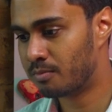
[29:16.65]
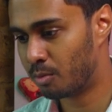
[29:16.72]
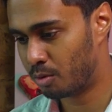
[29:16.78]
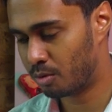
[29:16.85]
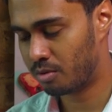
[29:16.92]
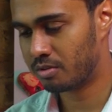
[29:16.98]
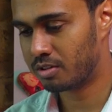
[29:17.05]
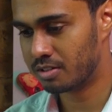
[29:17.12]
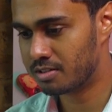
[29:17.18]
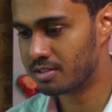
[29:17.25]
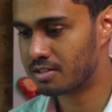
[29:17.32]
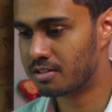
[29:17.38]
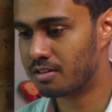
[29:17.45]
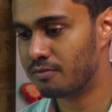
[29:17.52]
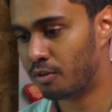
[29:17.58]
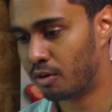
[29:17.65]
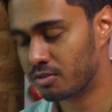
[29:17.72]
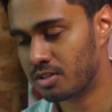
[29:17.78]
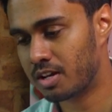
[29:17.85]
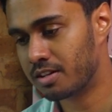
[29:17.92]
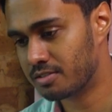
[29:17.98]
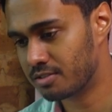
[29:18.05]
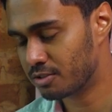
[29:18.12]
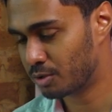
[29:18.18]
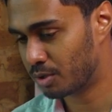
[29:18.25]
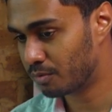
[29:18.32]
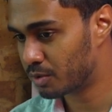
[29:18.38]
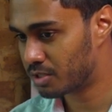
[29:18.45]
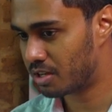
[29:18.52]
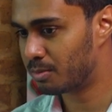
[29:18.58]
more consistent font sizes, so
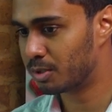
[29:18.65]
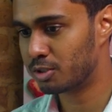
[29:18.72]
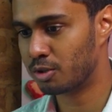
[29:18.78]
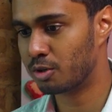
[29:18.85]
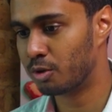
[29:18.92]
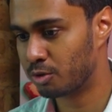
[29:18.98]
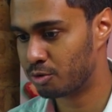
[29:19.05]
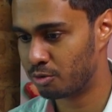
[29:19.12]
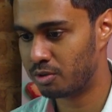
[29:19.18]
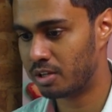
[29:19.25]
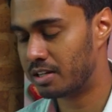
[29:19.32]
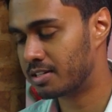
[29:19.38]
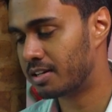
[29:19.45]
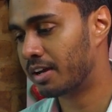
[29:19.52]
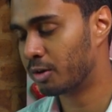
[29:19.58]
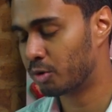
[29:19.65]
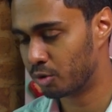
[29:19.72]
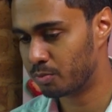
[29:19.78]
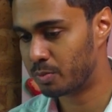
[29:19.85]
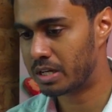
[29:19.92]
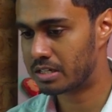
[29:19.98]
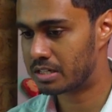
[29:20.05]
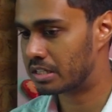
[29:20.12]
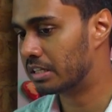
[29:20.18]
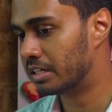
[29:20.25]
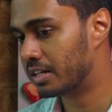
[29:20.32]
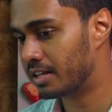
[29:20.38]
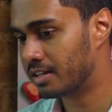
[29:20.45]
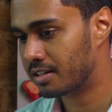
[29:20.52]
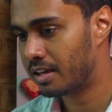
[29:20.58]
it was able to go through the entire code base,
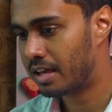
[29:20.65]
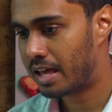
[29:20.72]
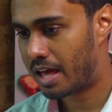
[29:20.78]
learn it,